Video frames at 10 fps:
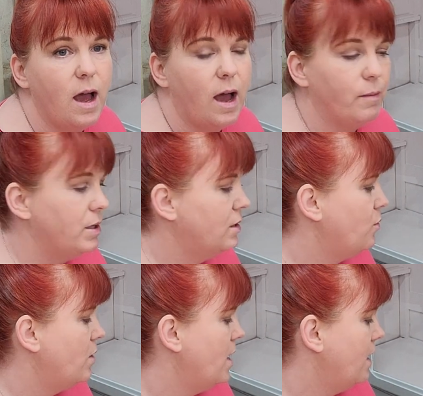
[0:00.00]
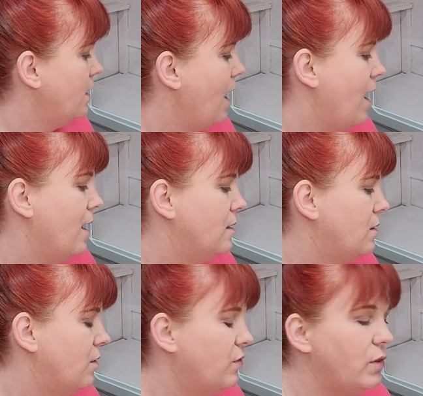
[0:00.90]
I'm going to go ahead and add
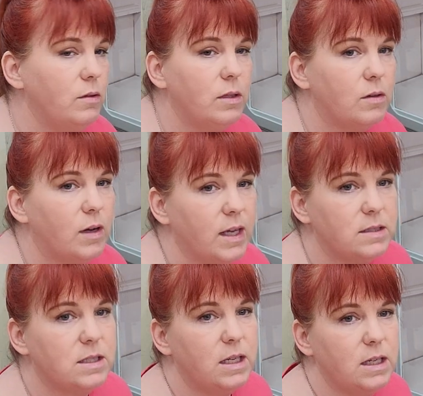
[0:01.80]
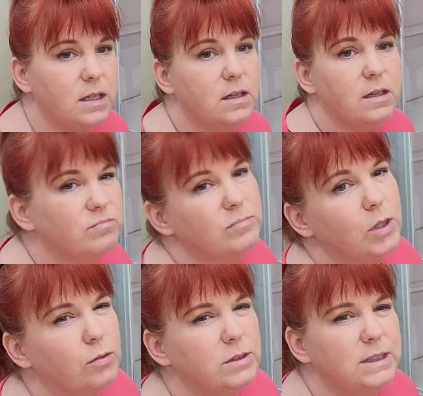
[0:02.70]
a few little antique
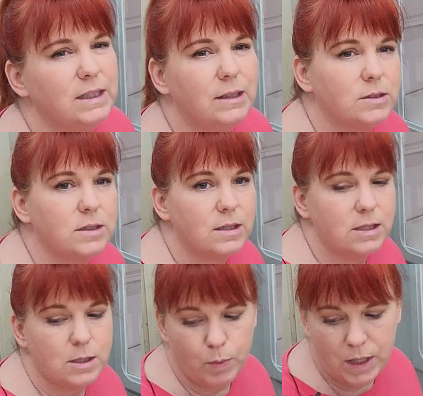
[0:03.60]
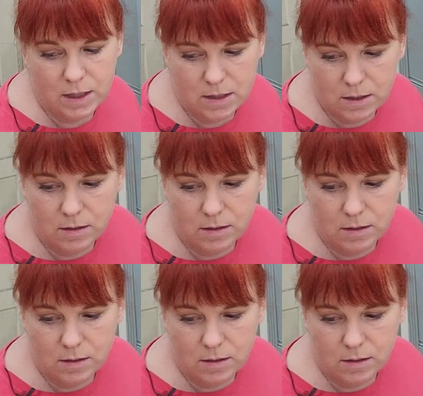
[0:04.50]
gold details to this piece.